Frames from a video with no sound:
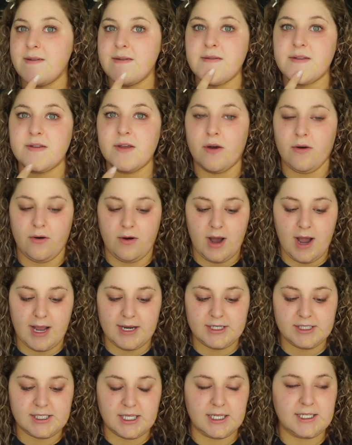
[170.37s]
So I
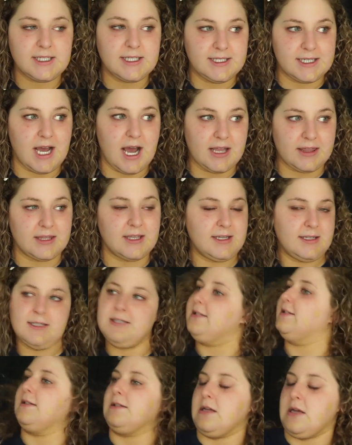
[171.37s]
just like to dot
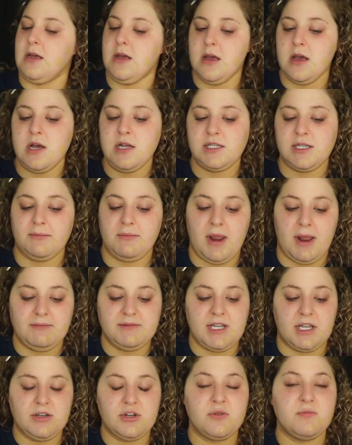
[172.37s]
this.
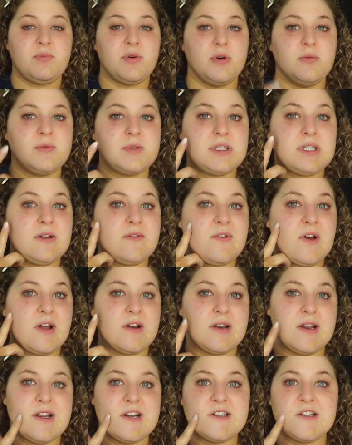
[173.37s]
Sometimes I'll do Poop's
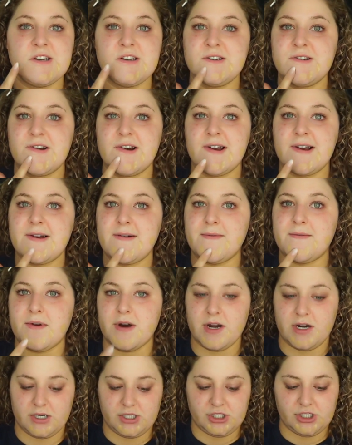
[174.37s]
foundation trick
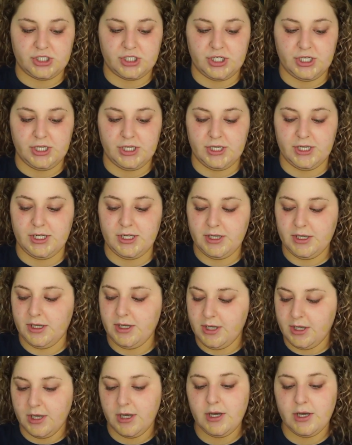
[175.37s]
where she
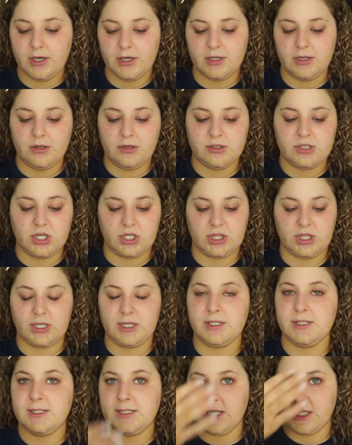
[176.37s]
took the
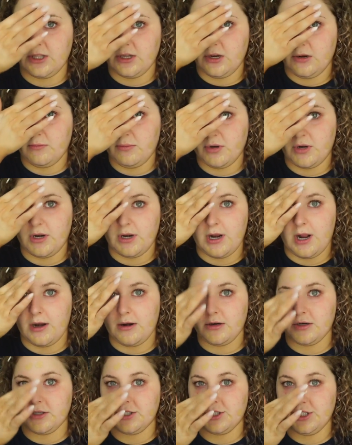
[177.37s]
concealer and put it on
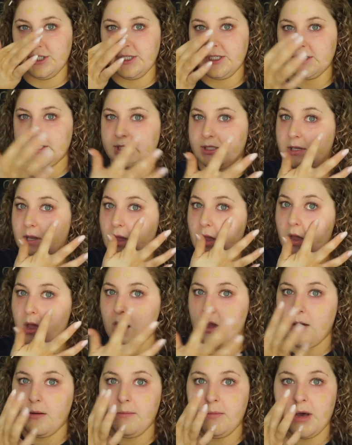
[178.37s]
her cheeks,
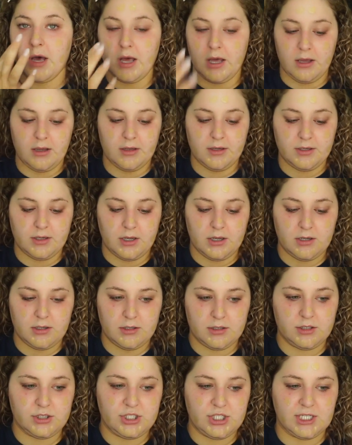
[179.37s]
but
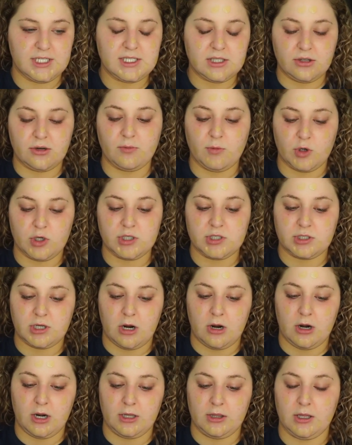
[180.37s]
she has a little more
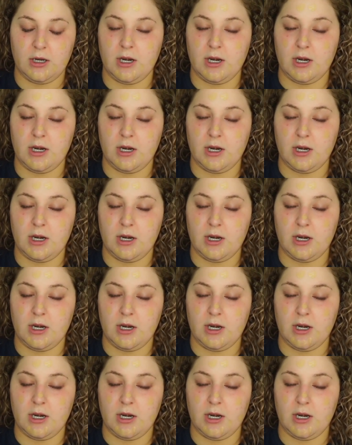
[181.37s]
scarring